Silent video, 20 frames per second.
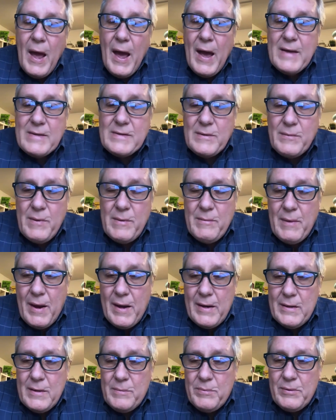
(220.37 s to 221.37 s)
As a
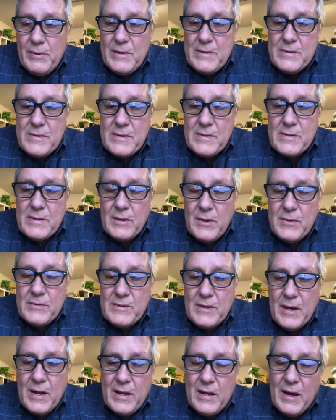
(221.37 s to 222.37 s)
reminder, please
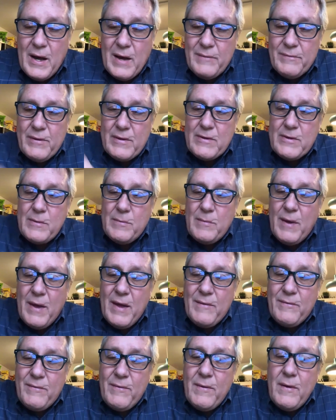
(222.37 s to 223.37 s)
disclose any conflicts you may
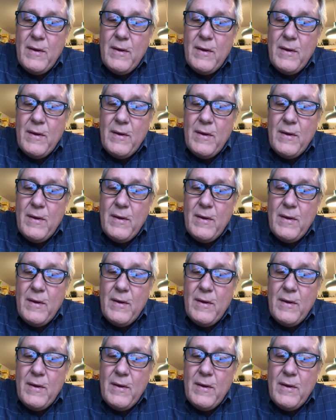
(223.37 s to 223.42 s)
have,